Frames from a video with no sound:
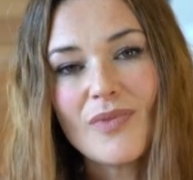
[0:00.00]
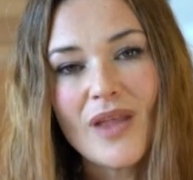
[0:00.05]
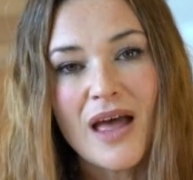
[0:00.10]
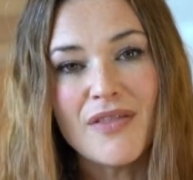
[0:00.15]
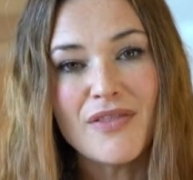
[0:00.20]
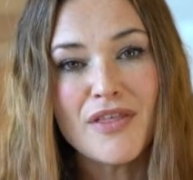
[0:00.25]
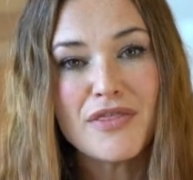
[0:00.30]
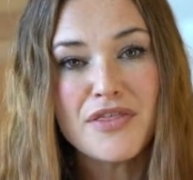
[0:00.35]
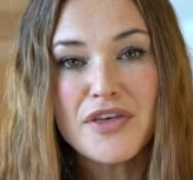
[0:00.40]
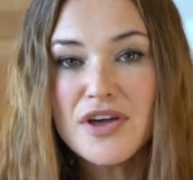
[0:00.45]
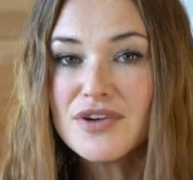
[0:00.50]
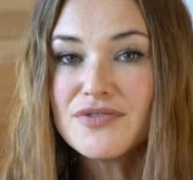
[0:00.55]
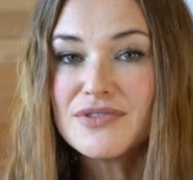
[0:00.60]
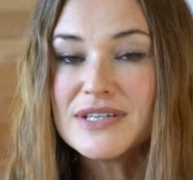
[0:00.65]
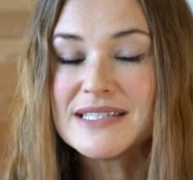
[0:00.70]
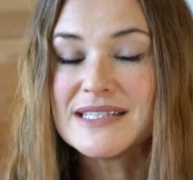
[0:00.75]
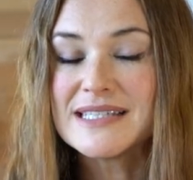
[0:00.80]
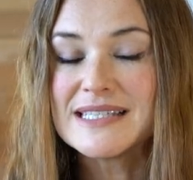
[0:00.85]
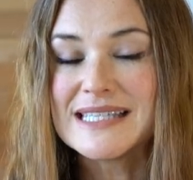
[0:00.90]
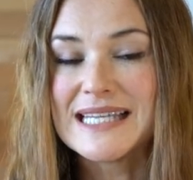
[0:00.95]
And the third
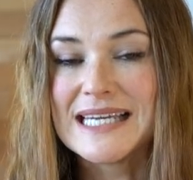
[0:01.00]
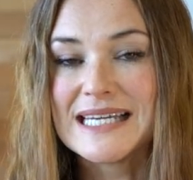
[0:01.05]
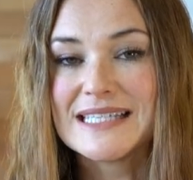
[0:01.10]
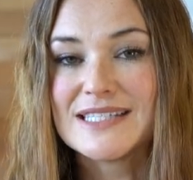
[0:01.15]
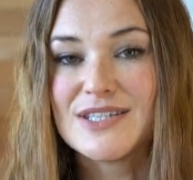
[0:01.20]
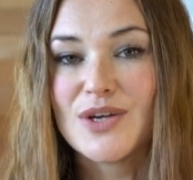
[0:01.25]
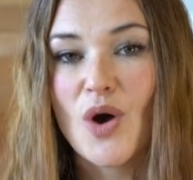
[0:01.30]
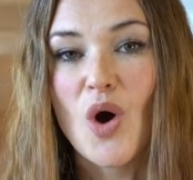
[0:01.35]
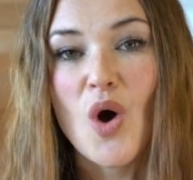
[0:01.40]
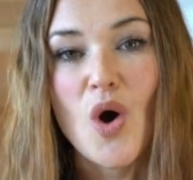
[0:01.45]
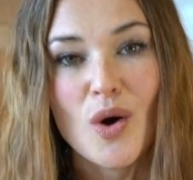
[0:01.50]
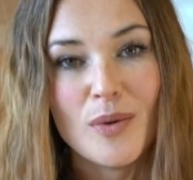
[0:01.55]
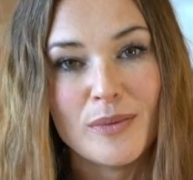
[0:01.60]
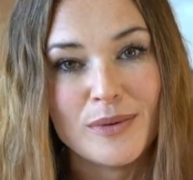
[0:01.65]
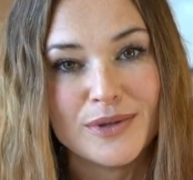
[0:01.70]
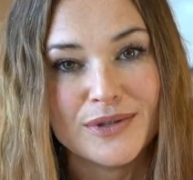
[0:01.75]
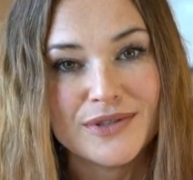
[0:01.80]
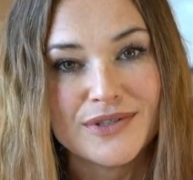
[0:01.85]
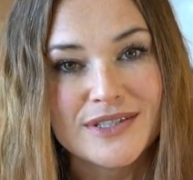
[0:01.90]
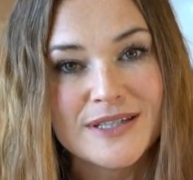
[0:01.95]
reason is linked to
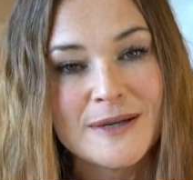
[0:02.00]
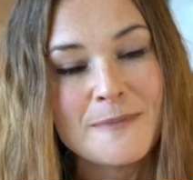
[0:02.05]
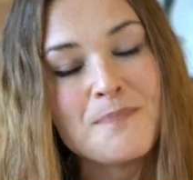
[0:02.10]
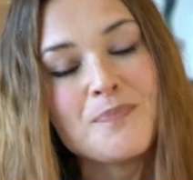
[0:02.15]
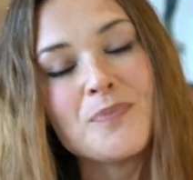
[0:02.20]
hormones.